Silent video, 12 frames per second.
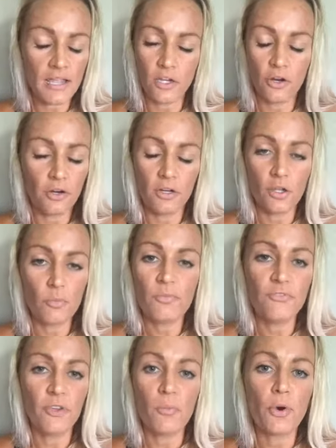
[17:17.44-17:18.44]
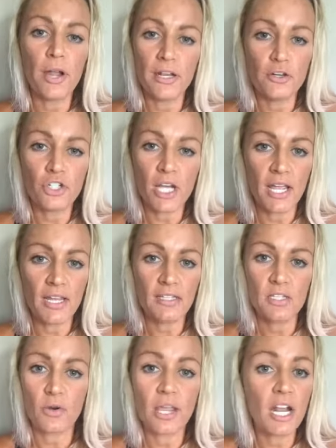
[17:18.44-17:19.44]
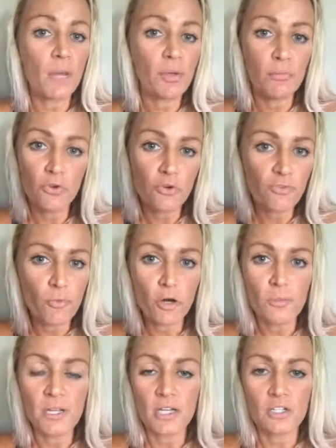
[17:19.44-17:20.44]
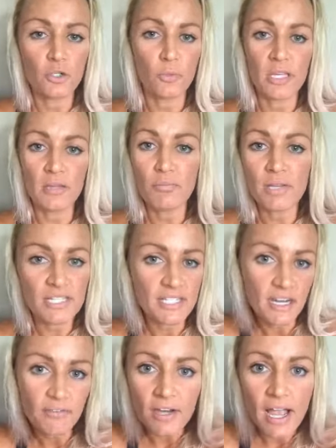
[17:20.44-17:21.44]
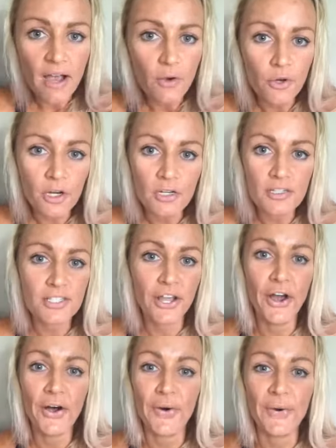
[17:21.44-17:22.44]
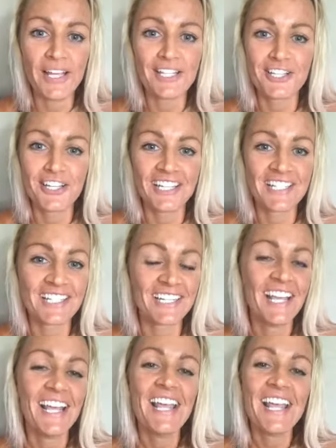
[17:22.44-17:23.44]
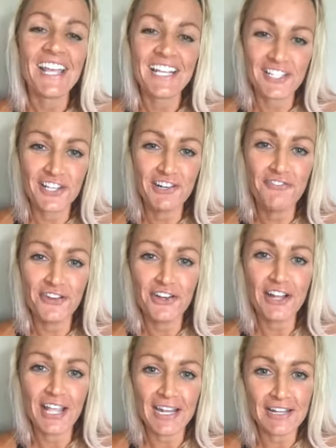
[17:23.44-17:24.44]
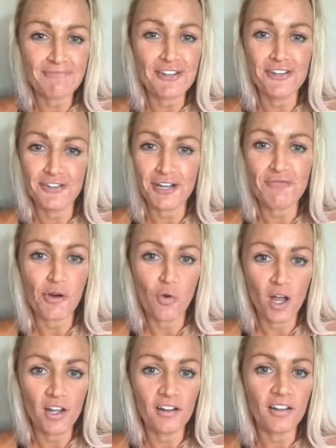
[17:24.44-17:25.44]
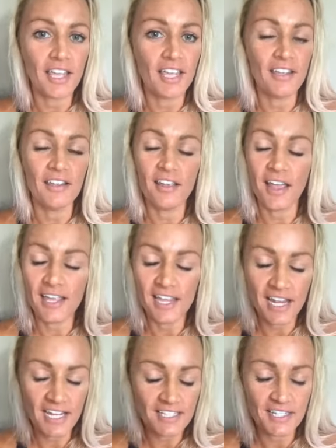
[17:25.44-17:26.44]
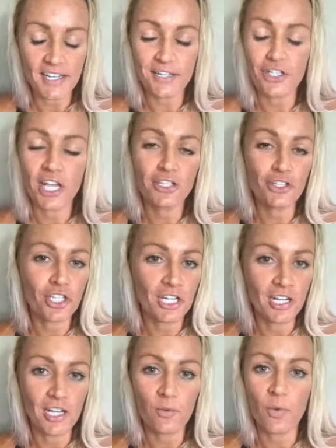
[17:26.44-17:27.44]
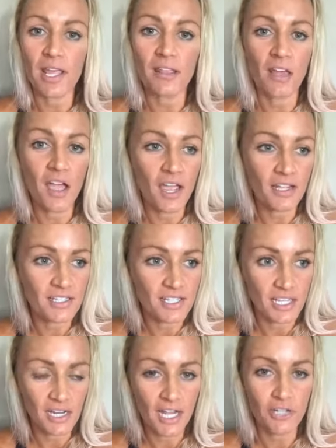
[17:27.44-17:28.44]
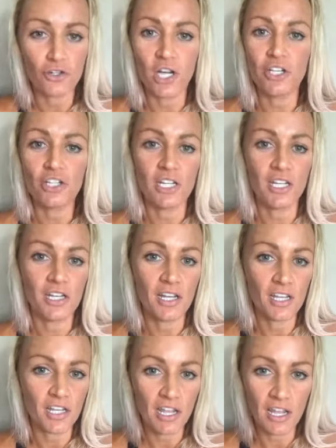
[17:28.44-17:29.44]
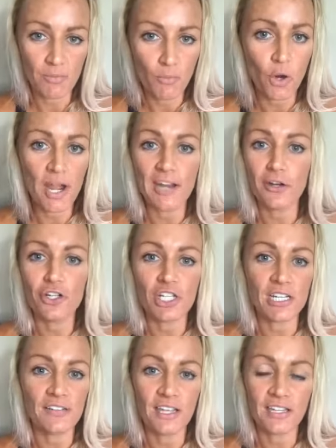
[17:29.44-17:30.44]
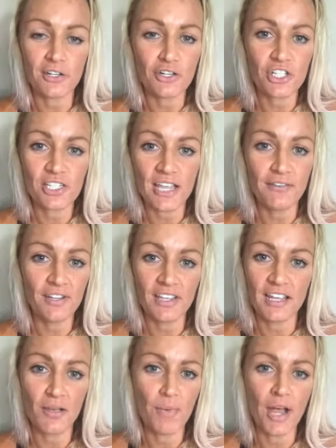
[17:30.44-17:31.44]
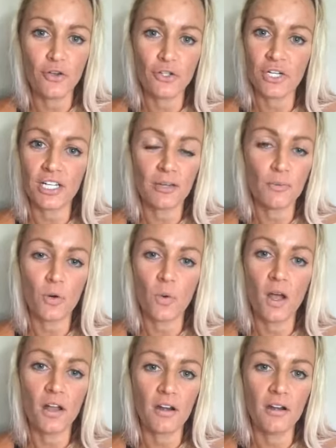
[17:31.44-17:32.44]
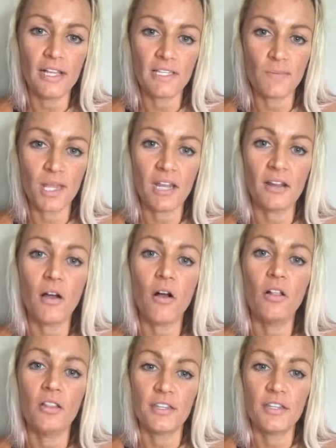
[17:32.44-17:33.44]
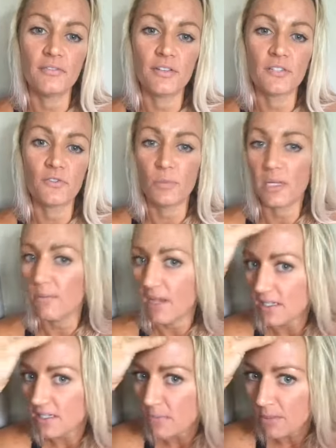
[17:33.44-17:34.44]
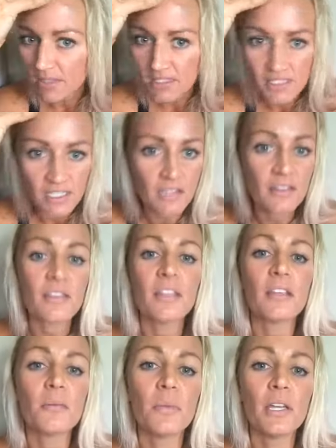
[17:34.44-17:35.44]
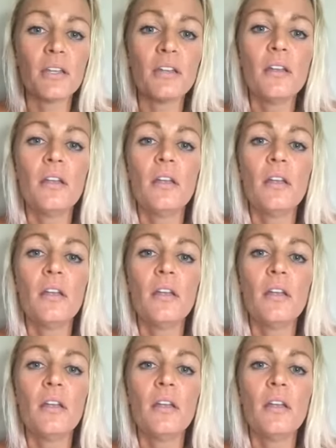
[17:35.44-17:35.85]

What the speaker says: You'll feel more energized. You'll get up and move more because you'll be pissing every hour. So it's good for you to get up and drink more water, okay? It aids in digestion and weight loss and hydration, more energy. Like, there's just everything about drinking more water has made all of the difference for me, minus maybe the skin thing, but